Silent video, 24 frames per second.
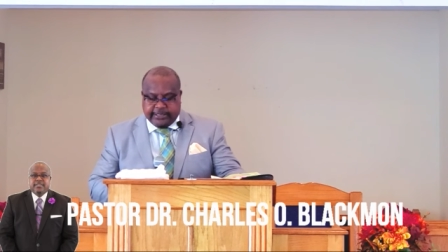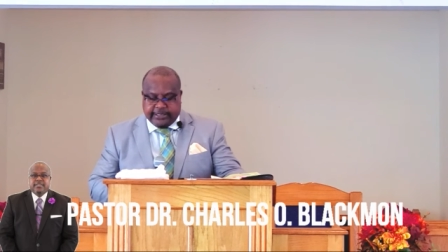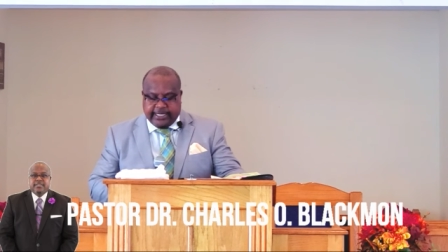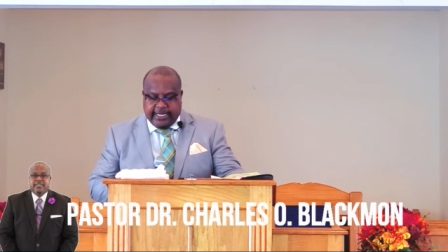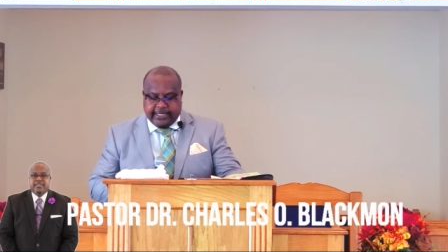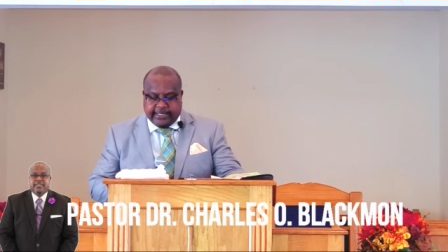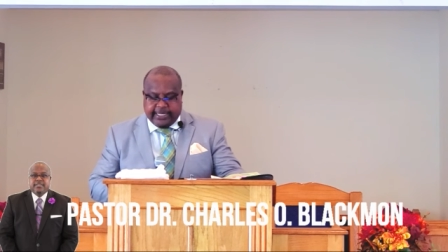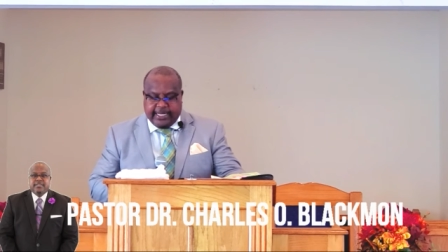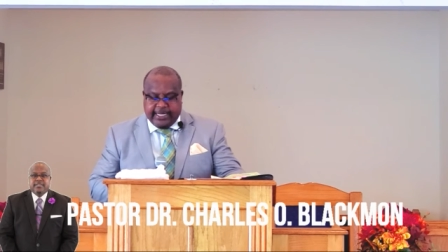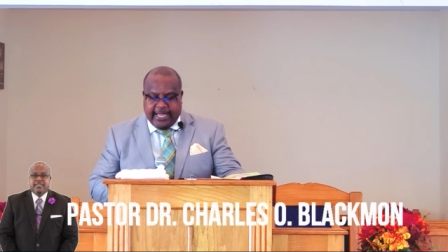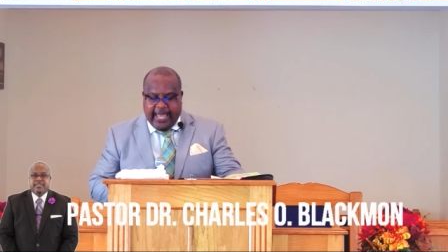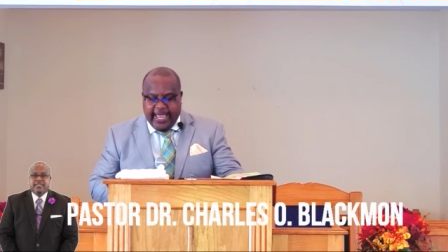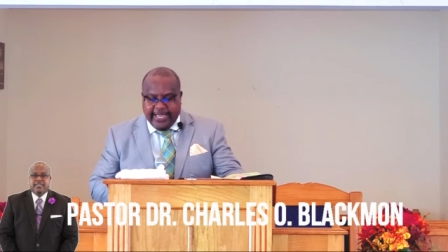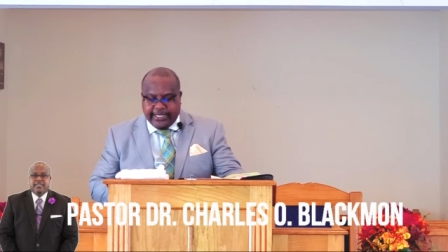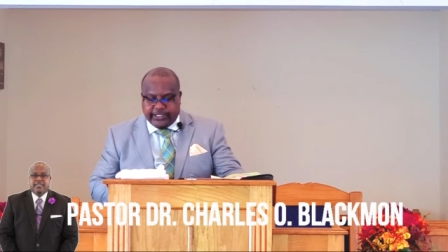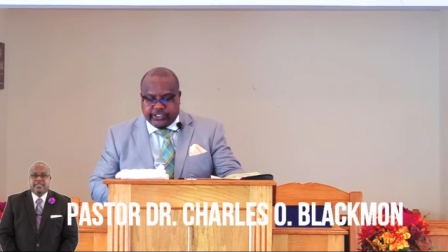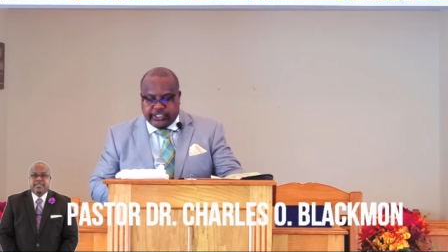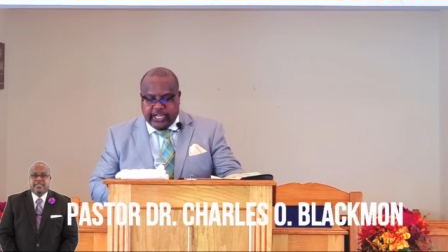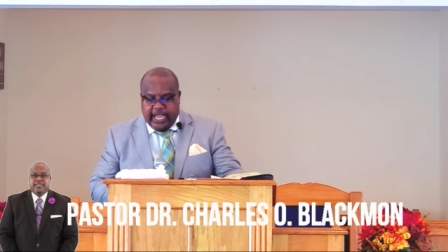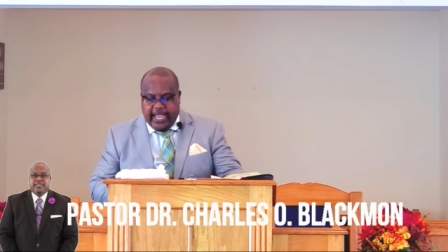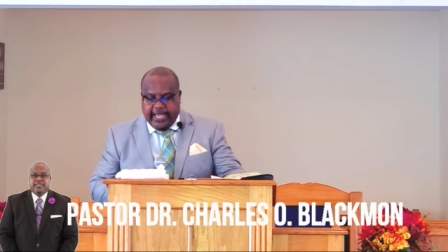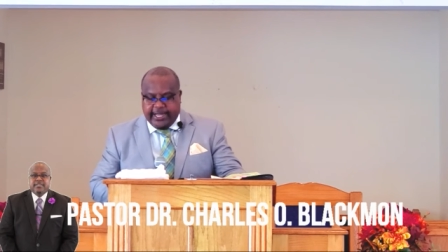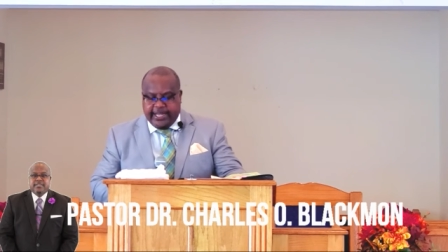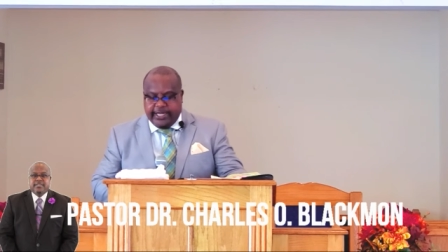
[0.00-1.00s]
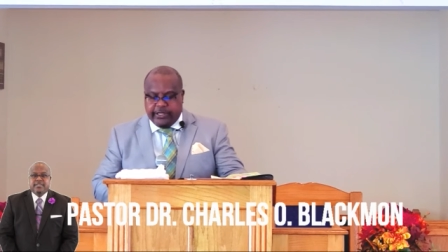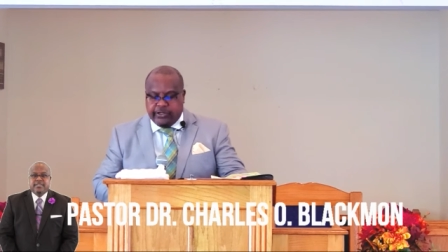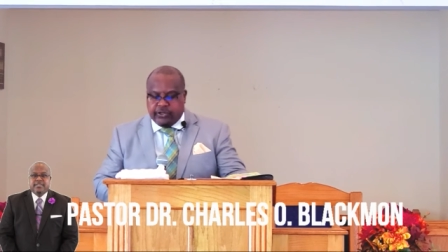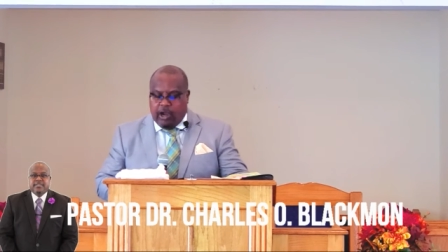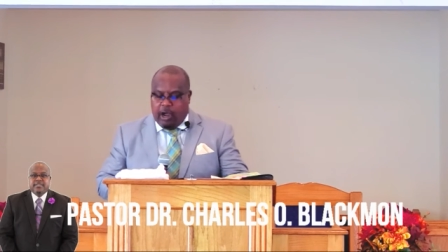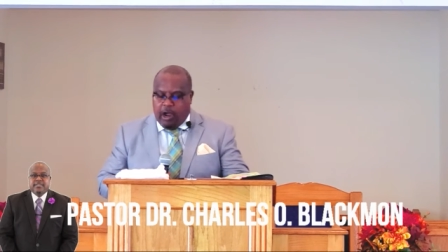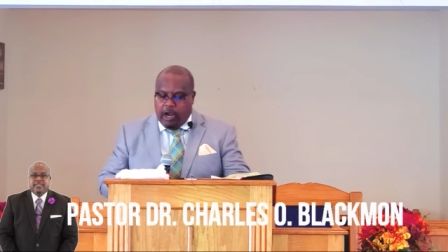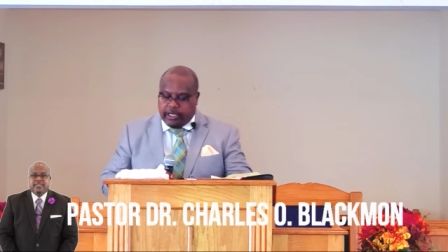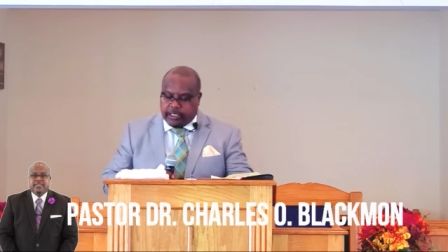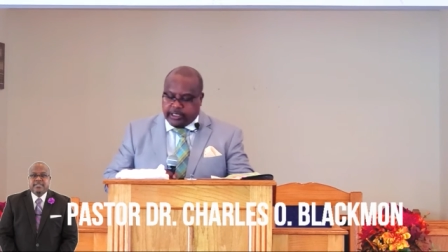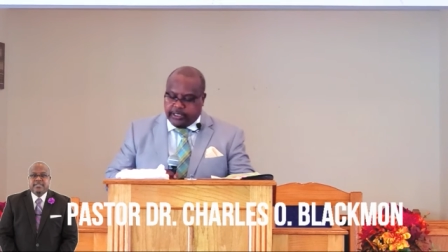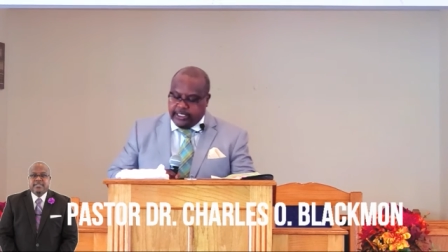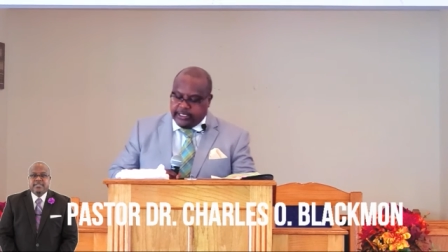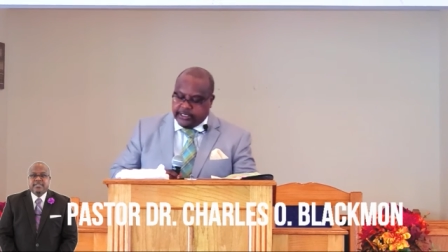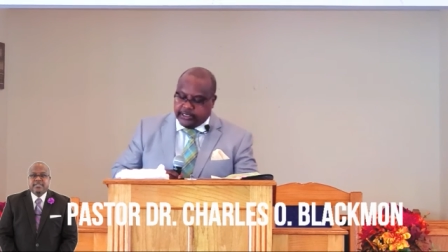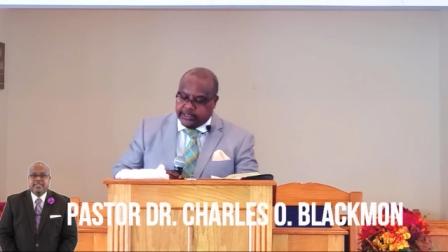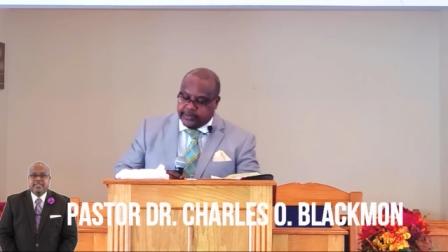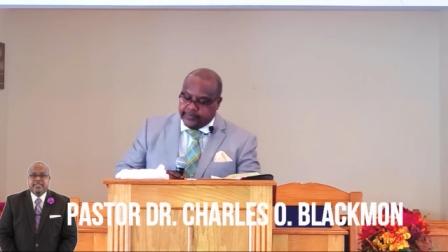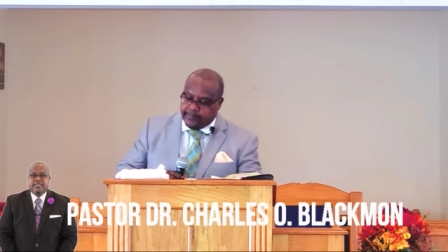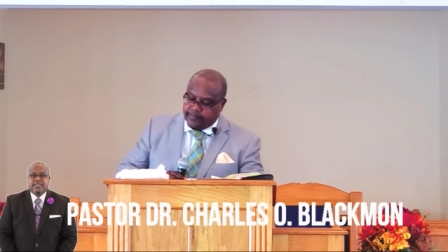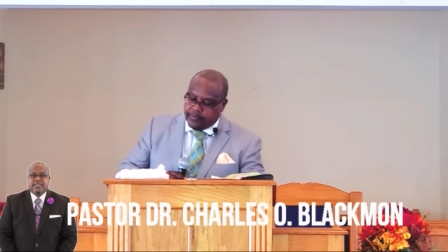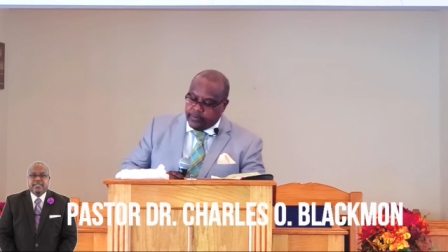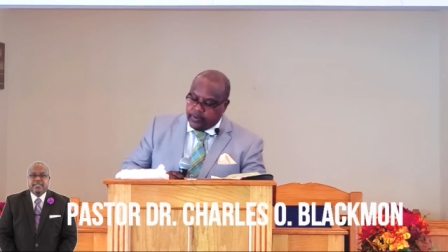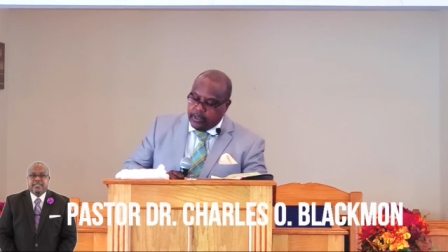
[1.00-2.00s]
it says the light shined in
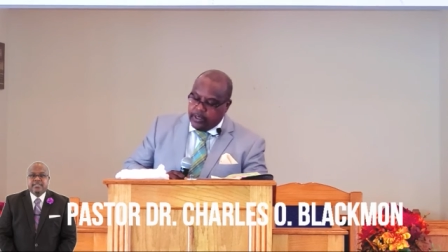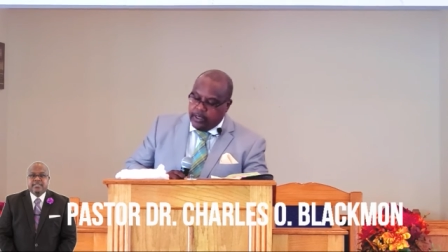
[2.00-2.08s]
darkness,